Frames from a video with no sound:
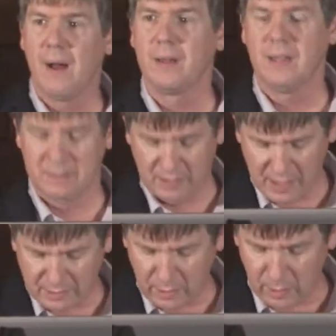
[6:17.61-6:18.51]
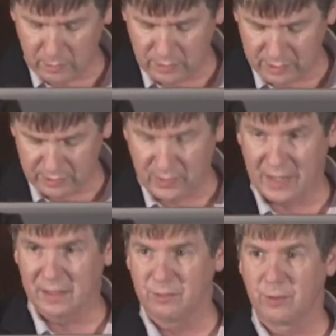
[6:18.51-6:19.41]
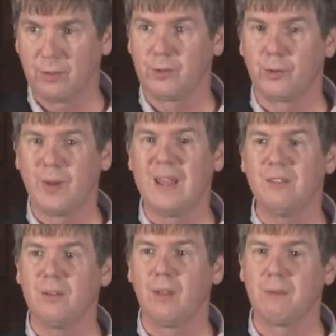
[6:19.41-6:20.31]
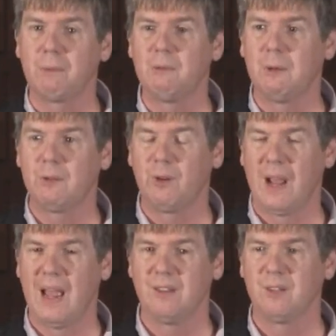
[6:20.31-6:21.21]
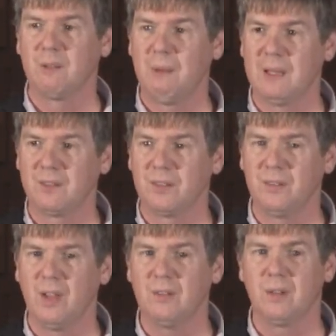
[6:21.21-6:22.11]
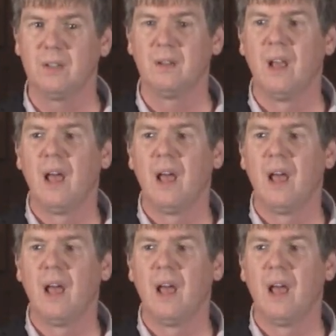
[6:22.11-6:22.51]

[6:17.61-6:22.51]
continued the studies of the duration of the Permo-Triassic mass extinction